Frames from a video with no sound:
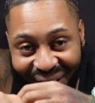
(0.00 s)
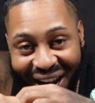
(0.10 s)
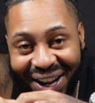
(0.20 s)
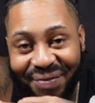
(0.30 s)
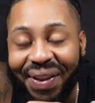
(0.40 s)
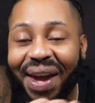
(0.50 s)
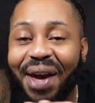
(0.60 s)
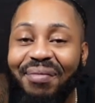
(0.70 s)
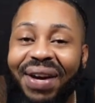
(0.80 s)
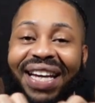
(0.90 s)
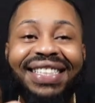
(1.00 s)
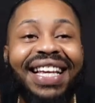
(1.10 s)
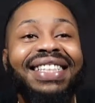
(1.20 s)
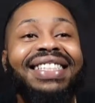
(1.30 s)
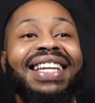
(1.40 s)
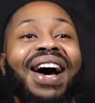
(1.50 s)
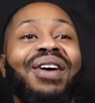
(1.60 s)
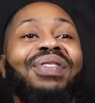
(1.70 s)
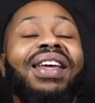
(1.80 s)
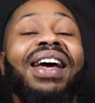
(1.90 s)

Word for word: right? It makes sense now.